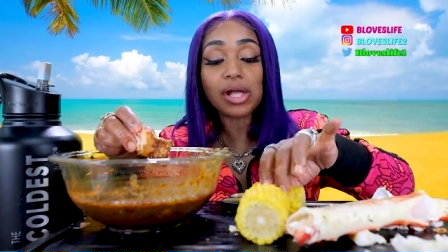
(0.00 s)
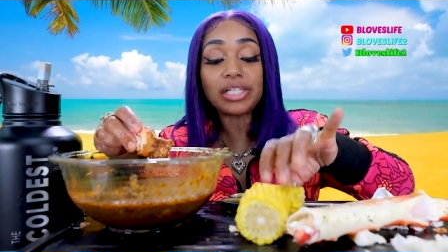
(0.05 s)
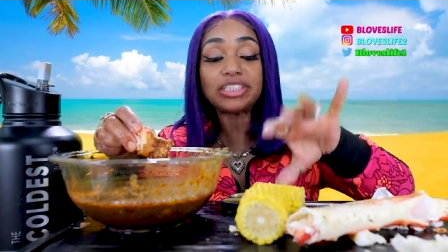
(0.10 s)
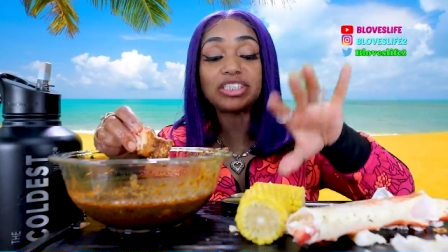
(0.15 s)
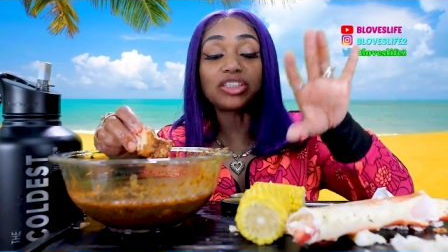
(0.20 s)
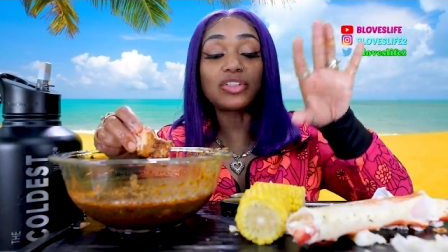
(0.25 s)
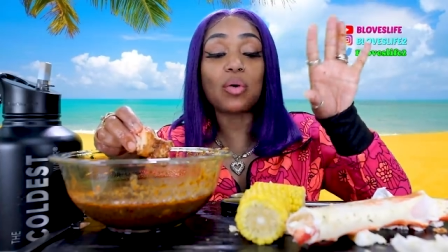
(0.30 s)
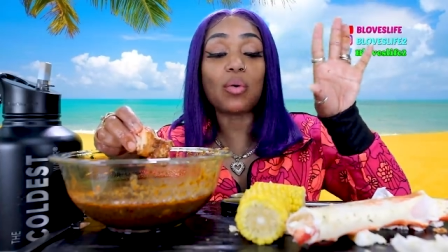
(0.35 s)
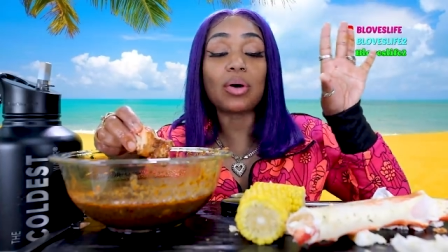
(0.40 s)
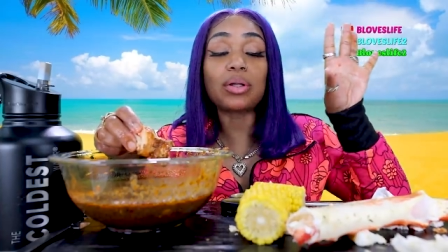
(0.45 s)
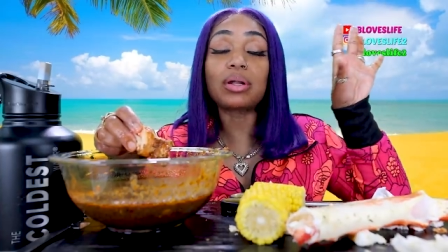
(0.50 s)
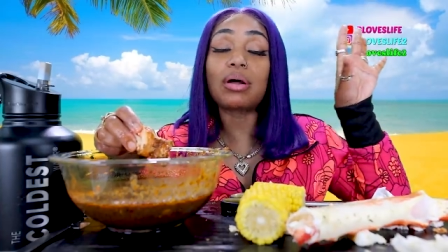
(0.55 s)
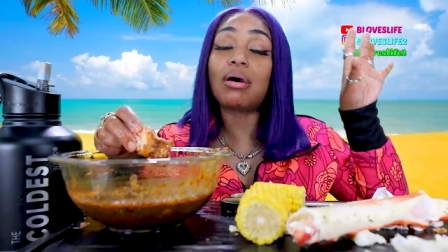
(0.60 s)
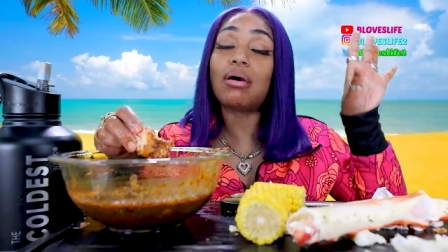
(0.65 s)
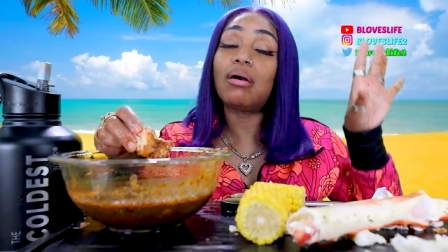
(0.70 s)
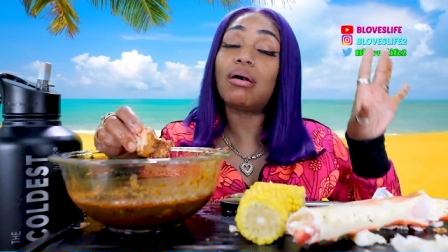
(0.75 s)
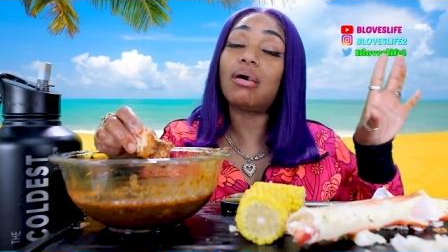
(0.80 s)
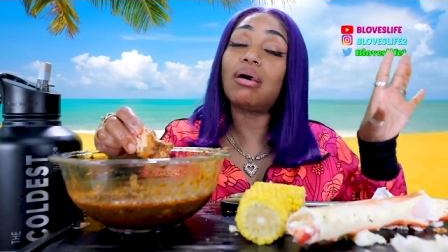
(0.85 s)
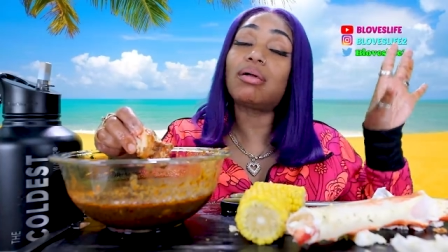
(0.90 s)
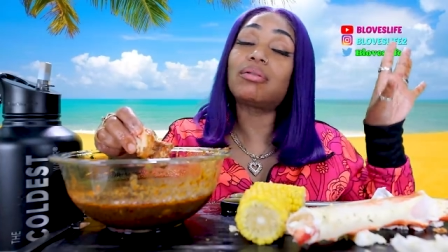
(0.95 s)
It's going
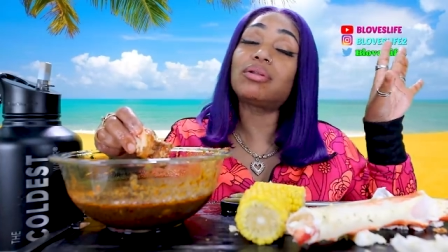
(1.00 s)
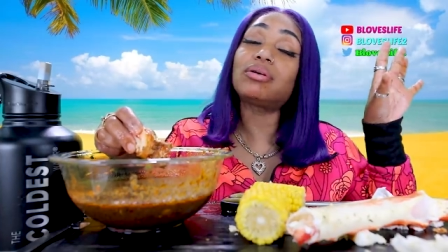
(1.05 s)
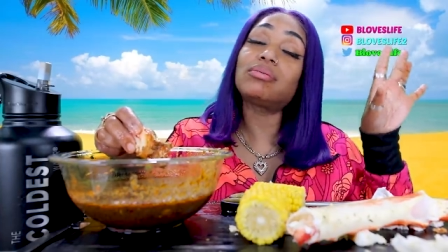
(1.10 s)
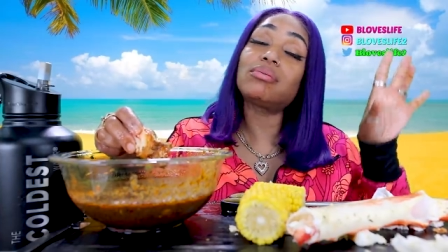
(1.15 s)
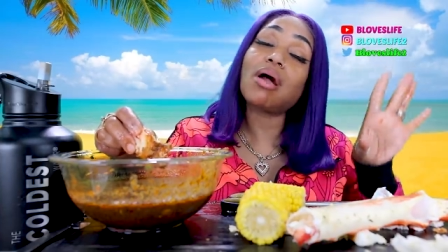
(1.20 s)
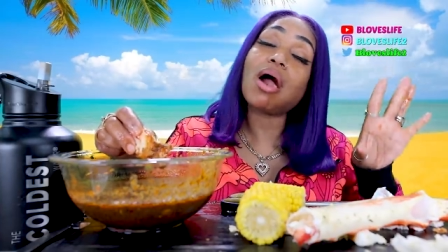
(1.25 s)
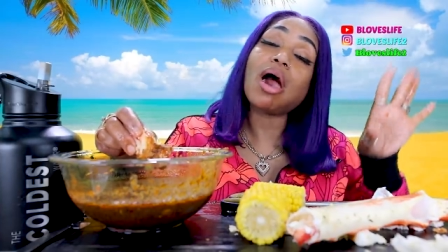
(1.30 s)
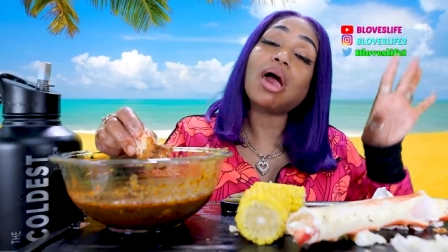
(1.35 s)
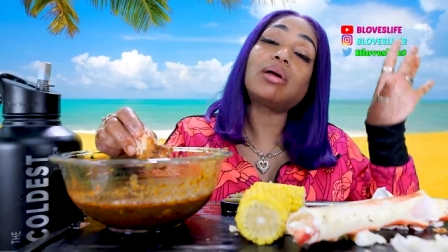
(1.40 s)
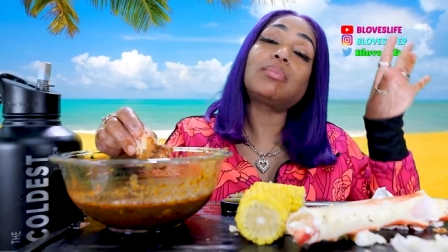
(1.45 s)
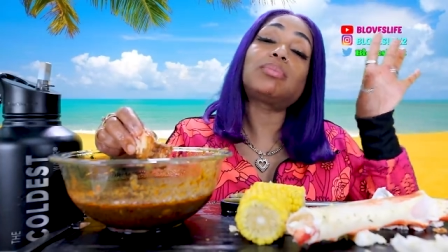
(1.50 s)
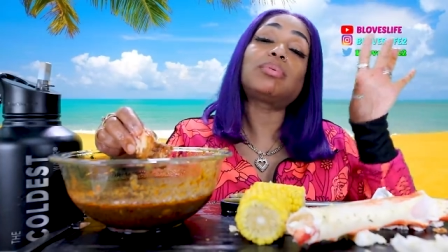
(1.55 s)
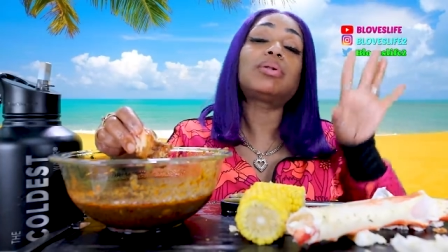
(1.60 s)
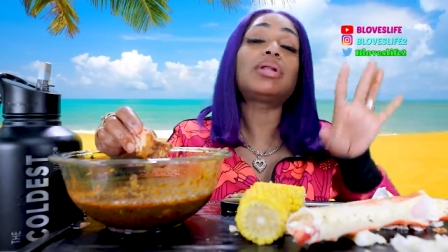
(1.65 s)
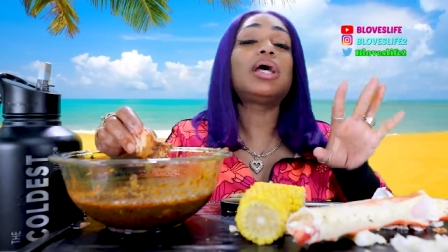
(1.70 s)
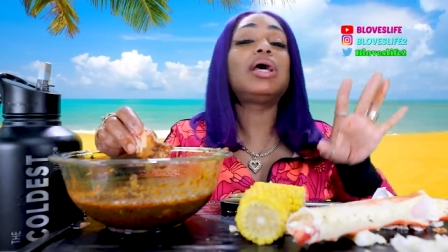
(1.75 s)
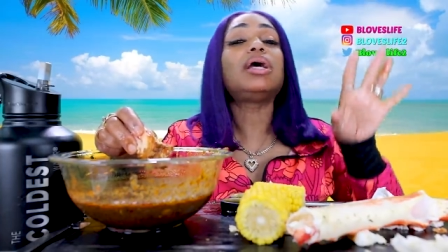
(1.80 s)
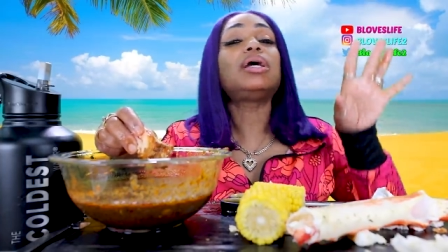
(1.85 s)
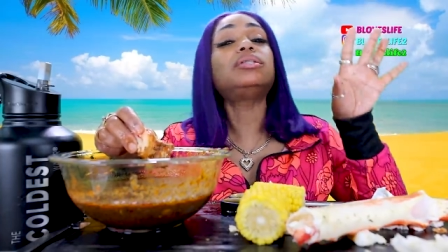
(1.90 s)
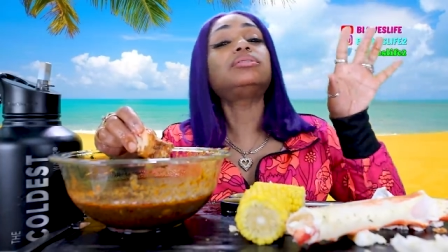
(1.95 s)
all the right
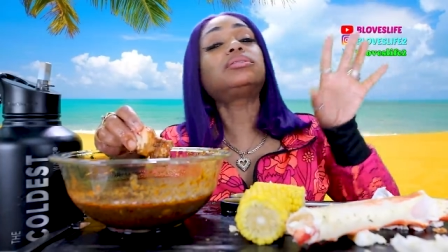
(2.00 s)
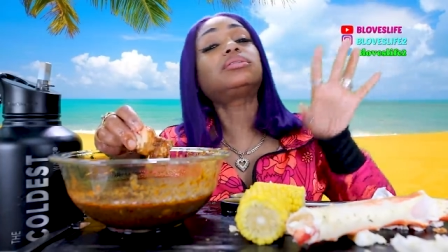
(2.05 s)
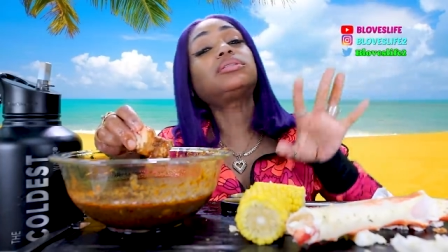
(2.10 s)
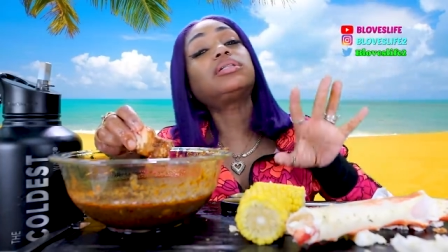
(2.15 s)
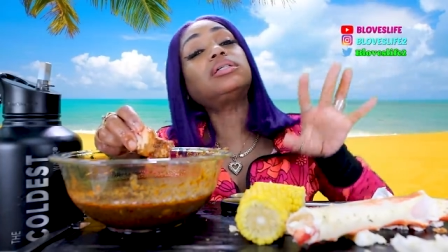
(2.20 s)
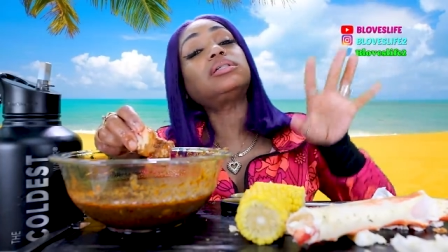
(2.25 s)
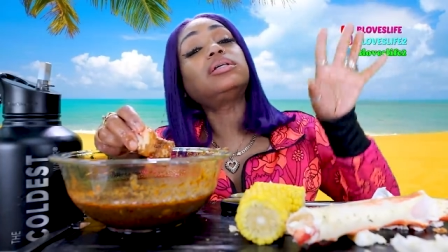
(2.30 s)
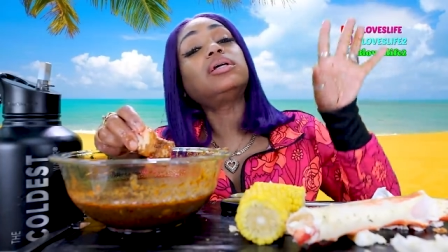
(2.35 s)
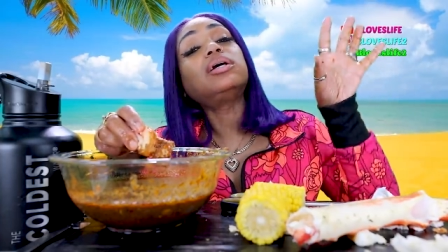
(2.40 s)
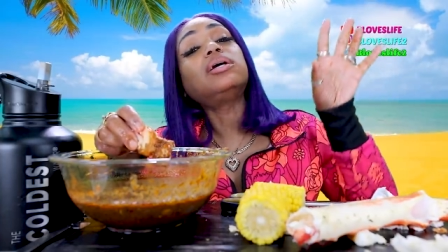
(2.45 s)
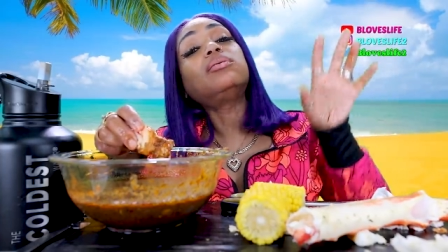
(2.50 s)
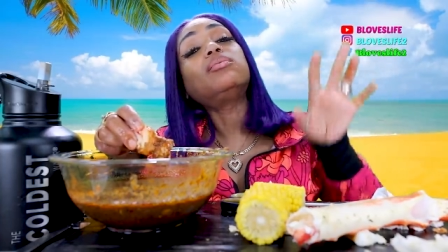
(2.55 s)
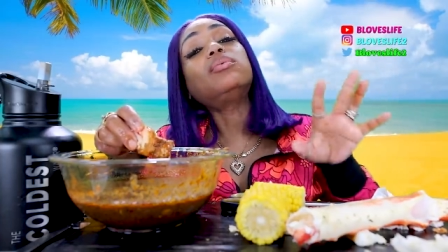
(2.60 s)
places.